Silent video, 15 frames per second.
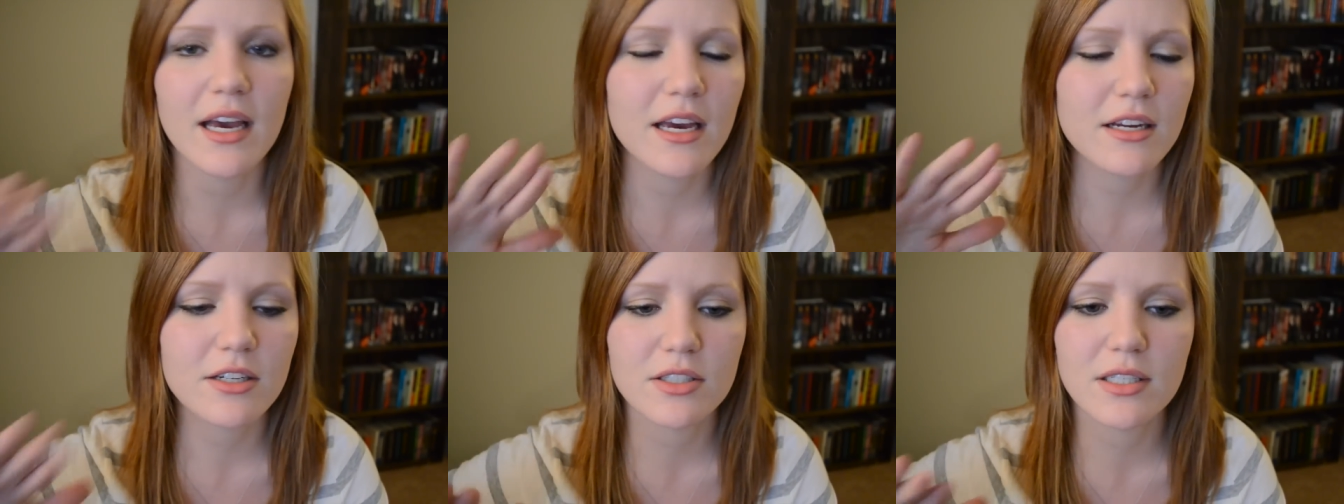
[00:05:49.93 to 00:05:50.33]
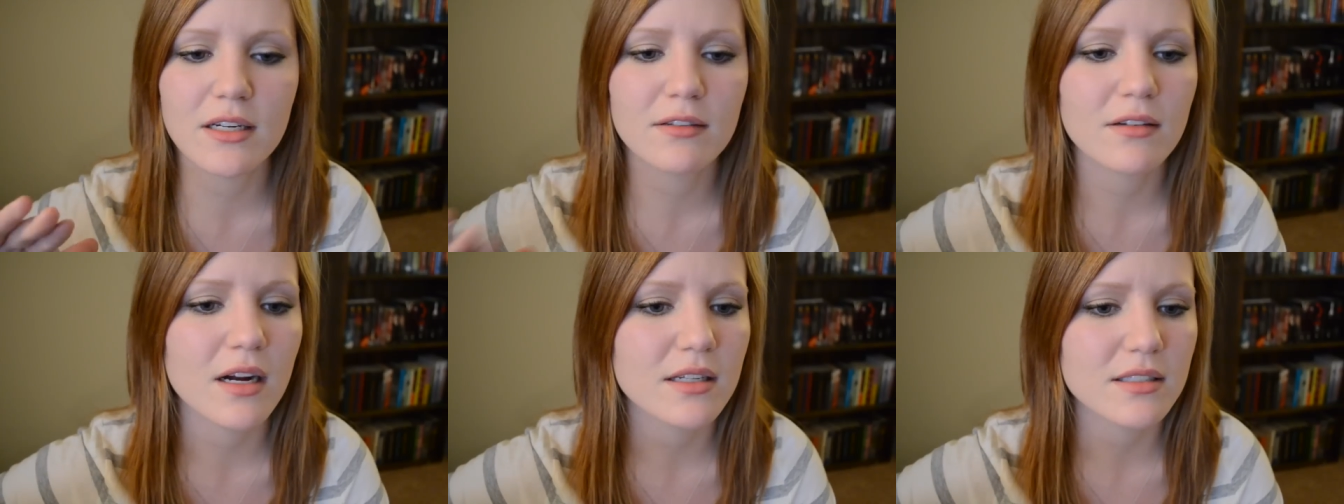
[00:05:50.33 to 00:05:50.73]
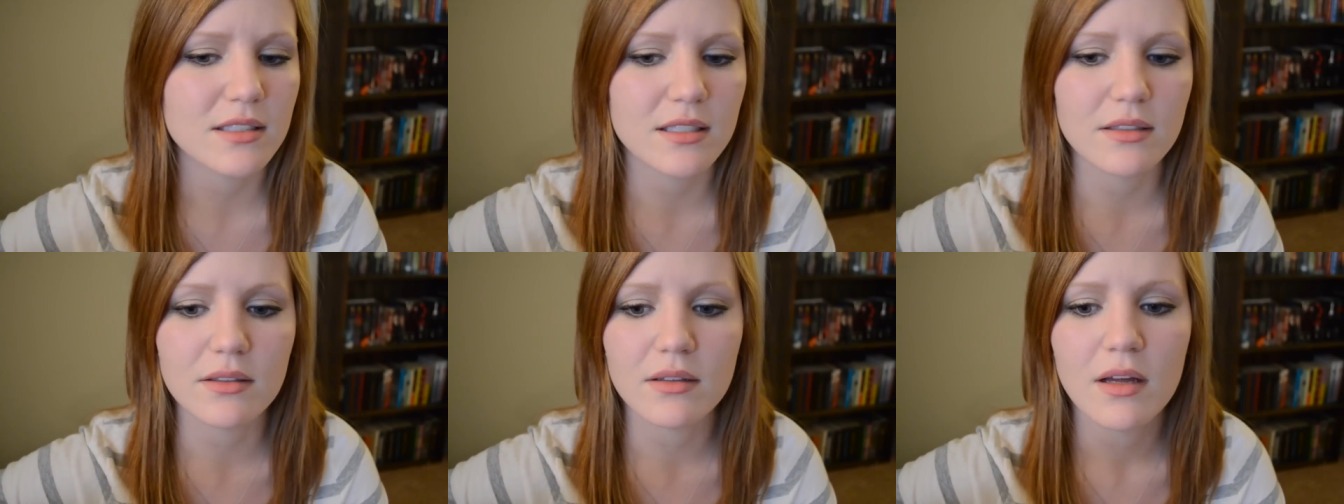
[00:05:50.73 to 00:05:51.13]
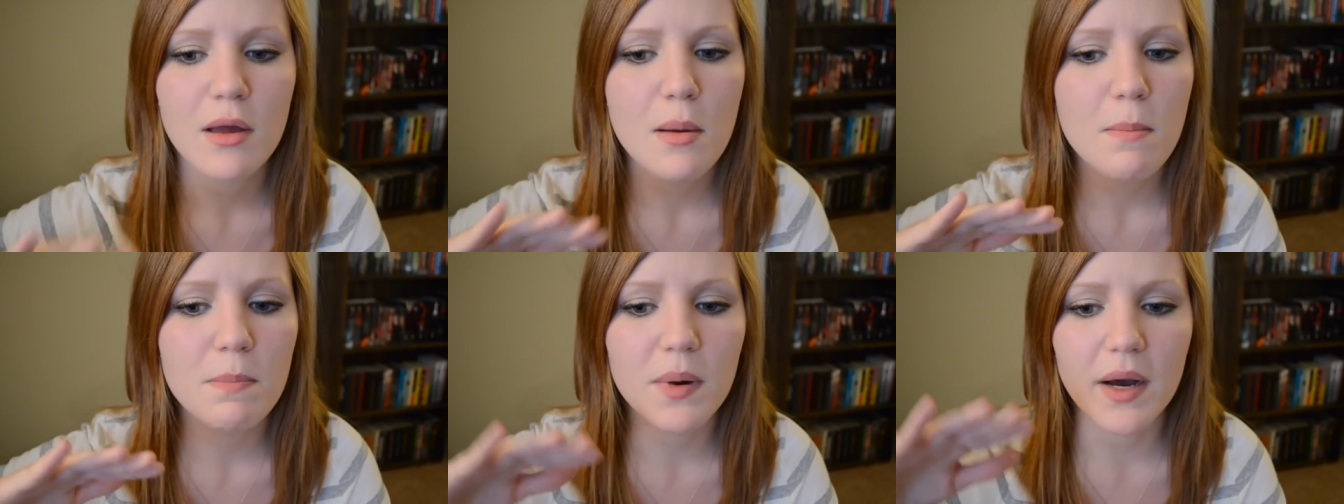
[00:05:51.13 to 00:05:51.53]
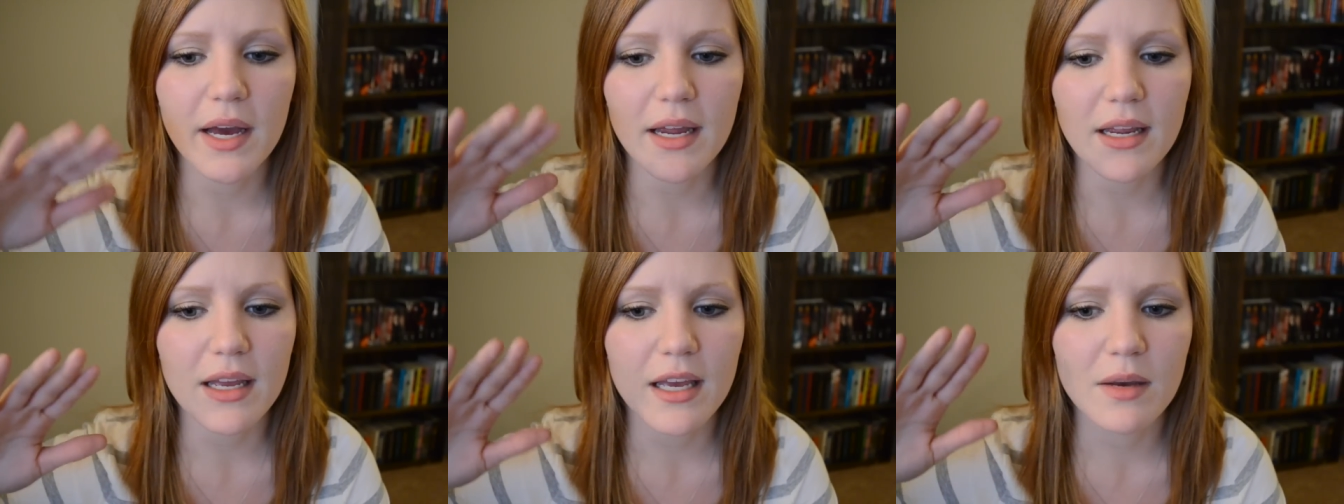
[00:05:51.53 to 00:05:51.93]
I understand Ron's deal,
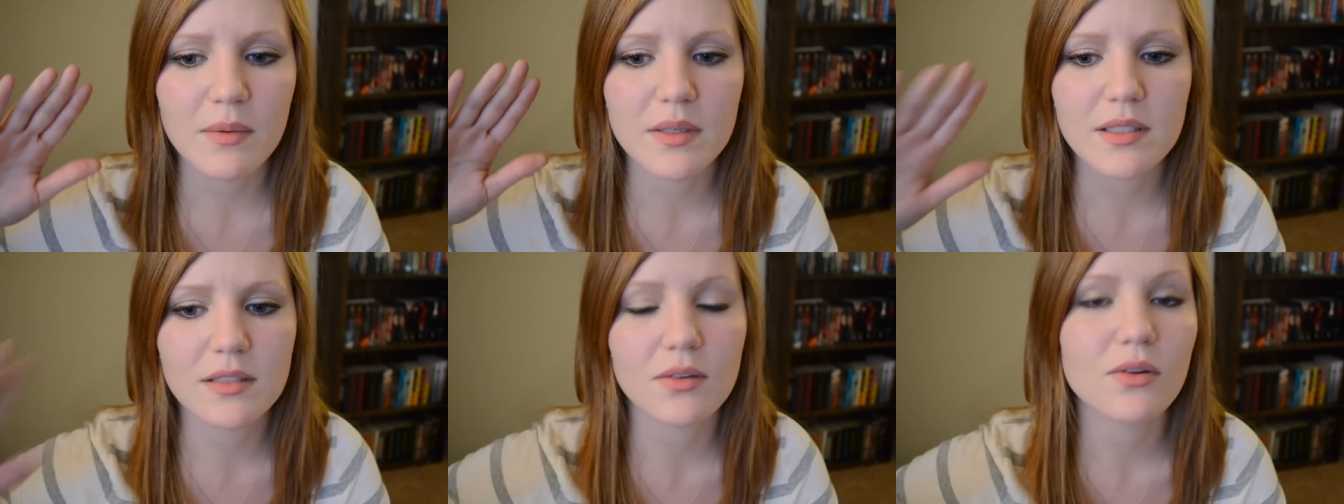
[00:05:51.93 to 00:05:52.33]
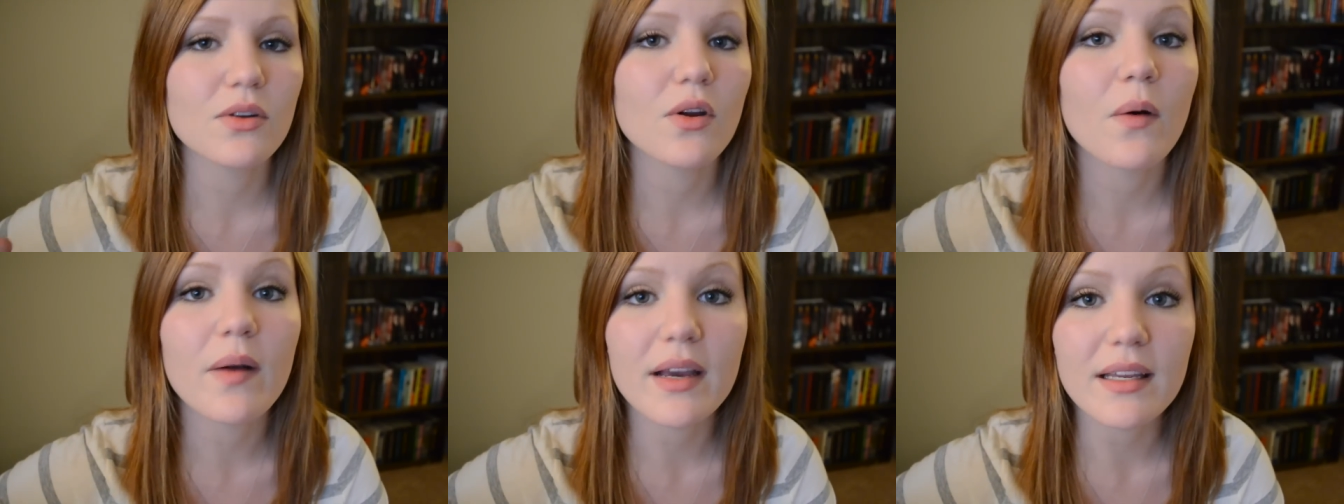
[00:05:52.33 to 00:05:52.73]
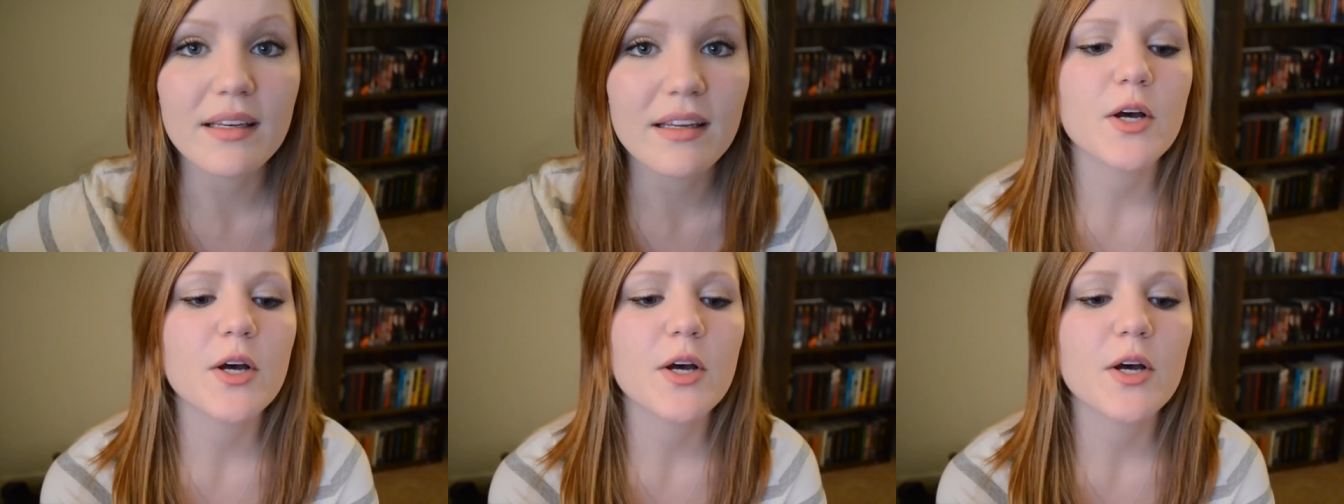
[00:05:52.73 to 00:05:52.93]
but it was still annoying.